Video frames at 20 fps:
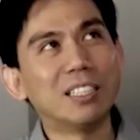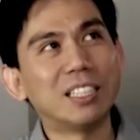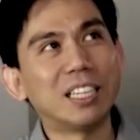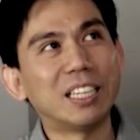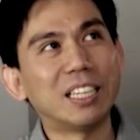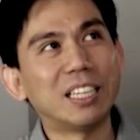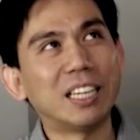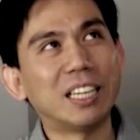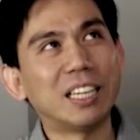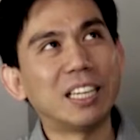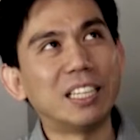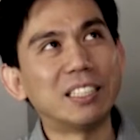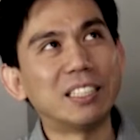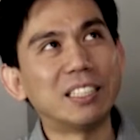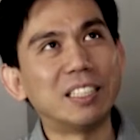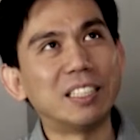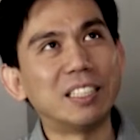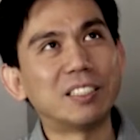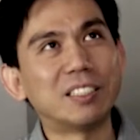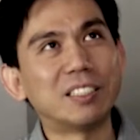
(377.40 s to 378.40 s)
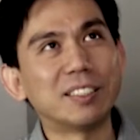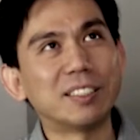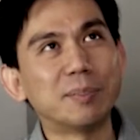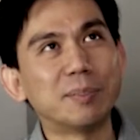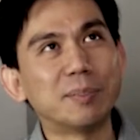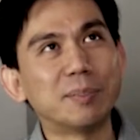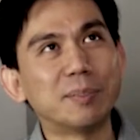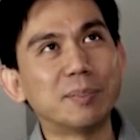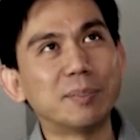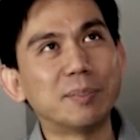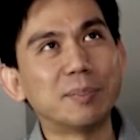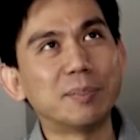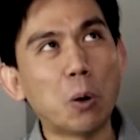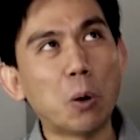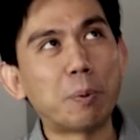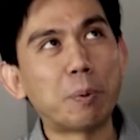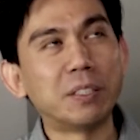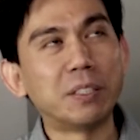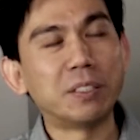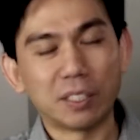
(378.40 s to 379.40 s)
it's being
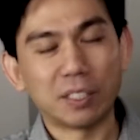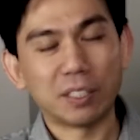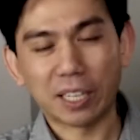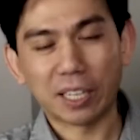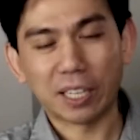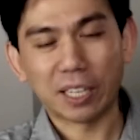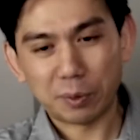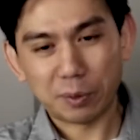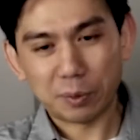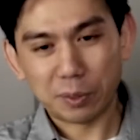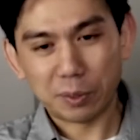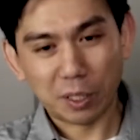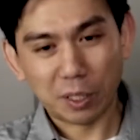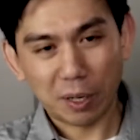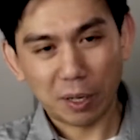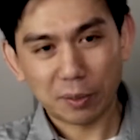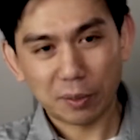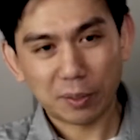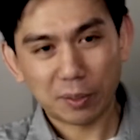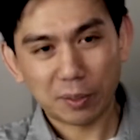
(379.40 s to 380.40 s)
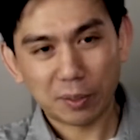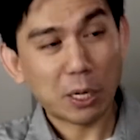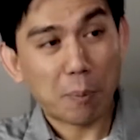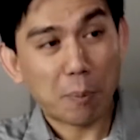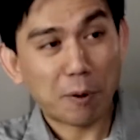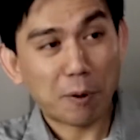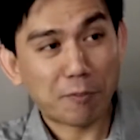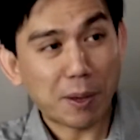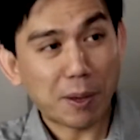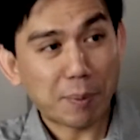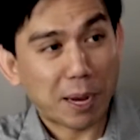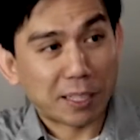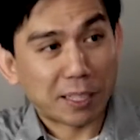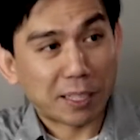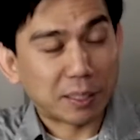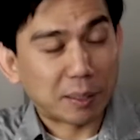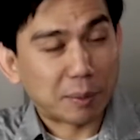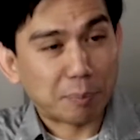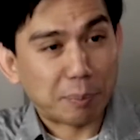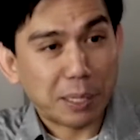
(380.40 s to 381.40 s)
open again, being open to feedback
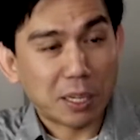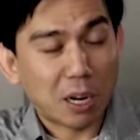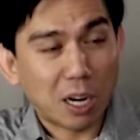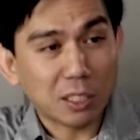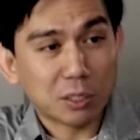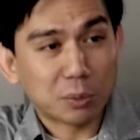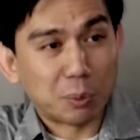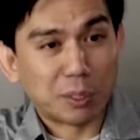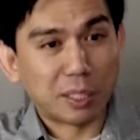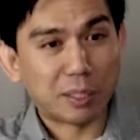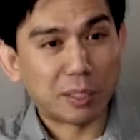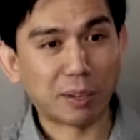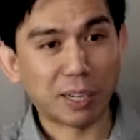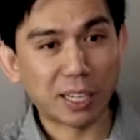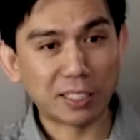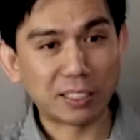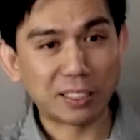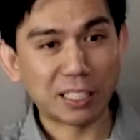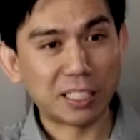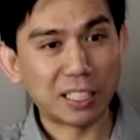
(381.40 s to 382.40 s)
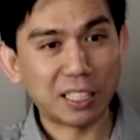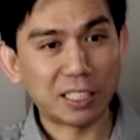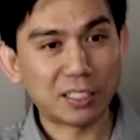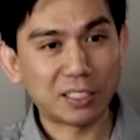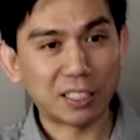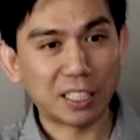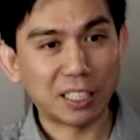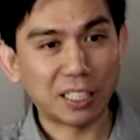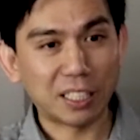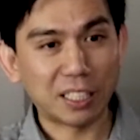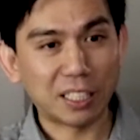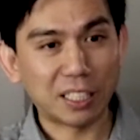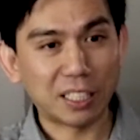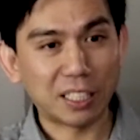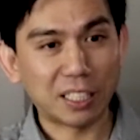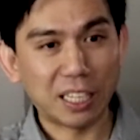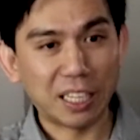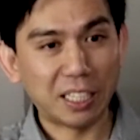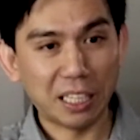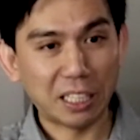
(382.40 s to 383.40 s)
and being honest with it, right?
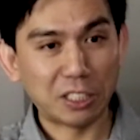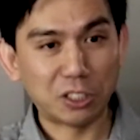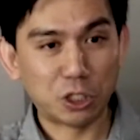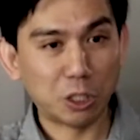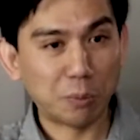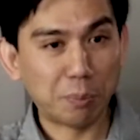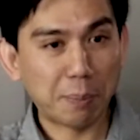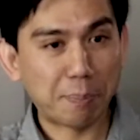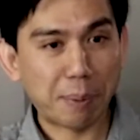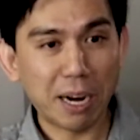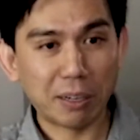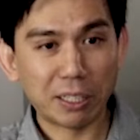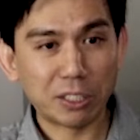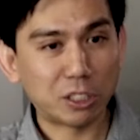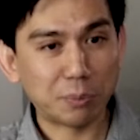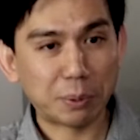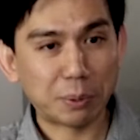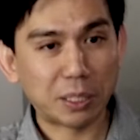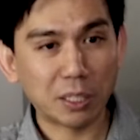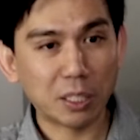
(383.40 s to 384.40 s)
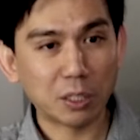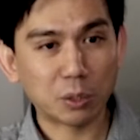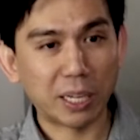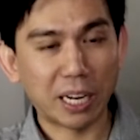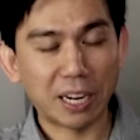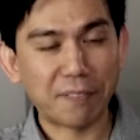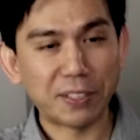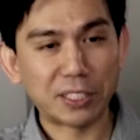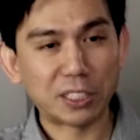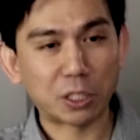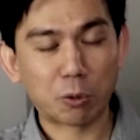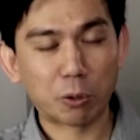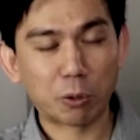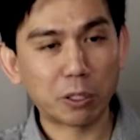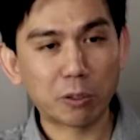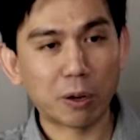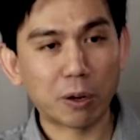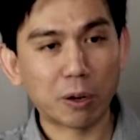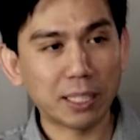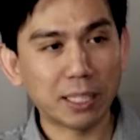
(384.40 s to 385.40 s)
It should be better. It should be done this way. And if it's a critical
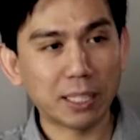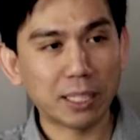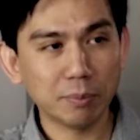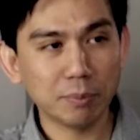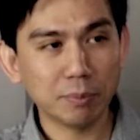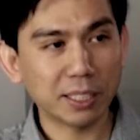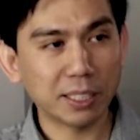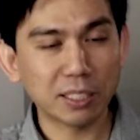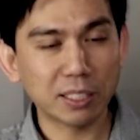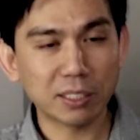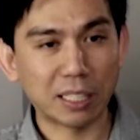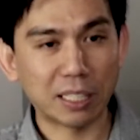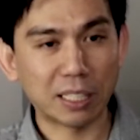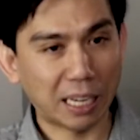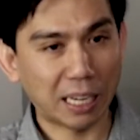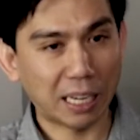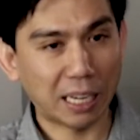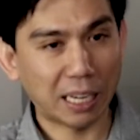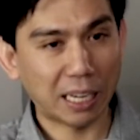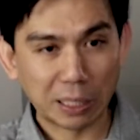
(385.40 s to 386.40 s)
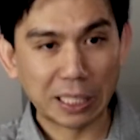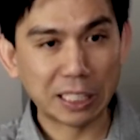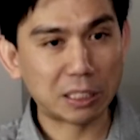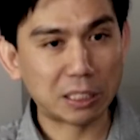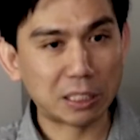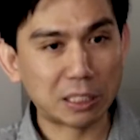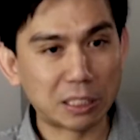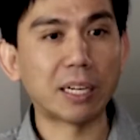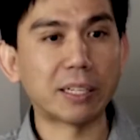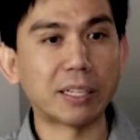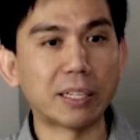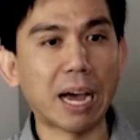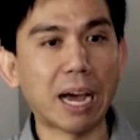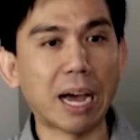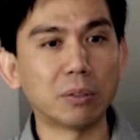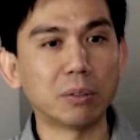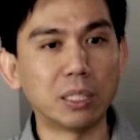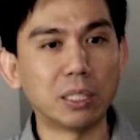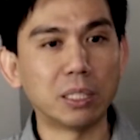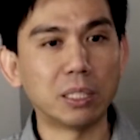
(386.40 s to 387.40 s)
item like this, then it needs to be done now. And
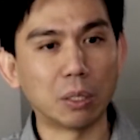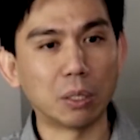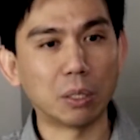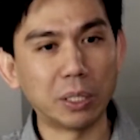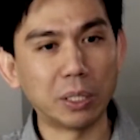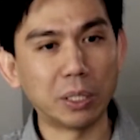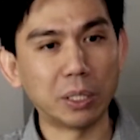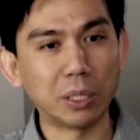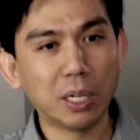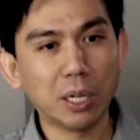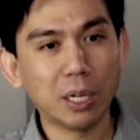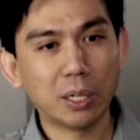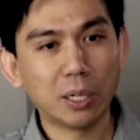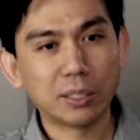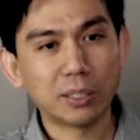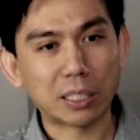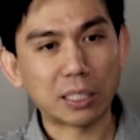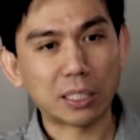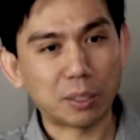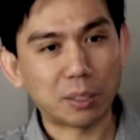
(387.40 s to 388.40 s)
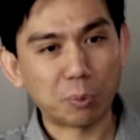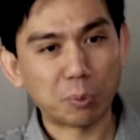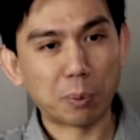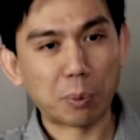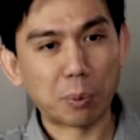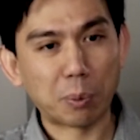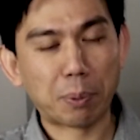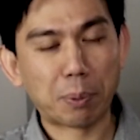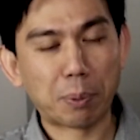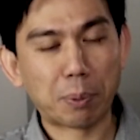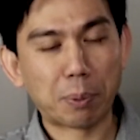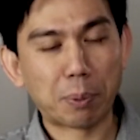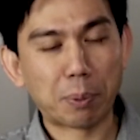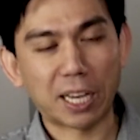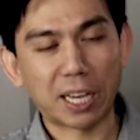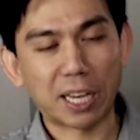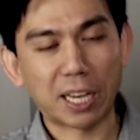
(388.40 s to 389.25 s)
so we push for that. Yeah.